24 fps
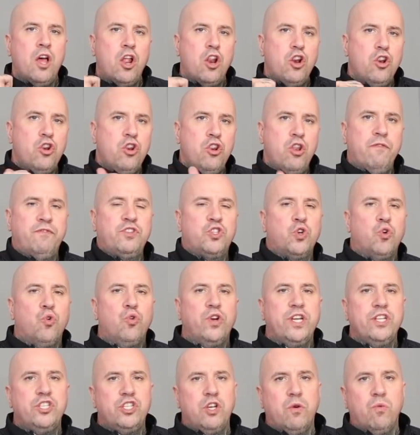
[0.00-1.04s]
Love
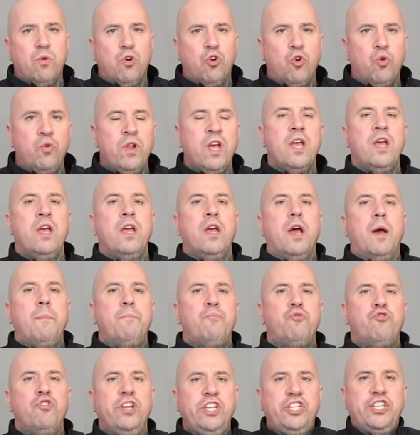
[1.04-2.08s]
talking to you all.
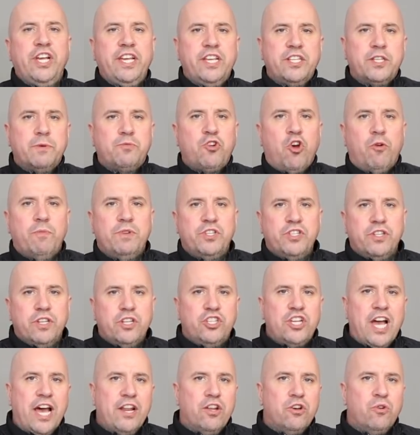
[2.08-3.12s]
Appreciate you subscribing to the
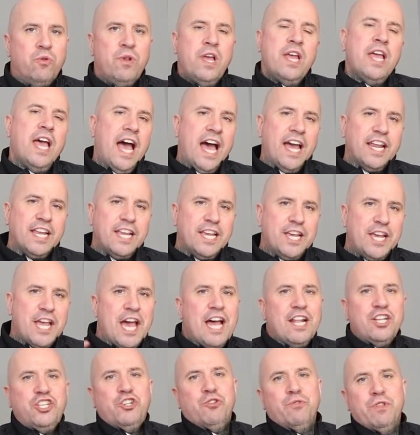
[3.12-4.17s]
channel, and
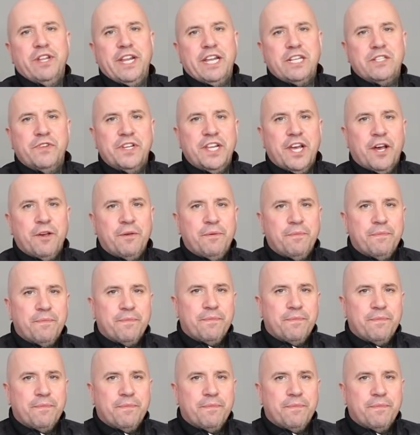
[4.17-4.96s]
catch you on the next video.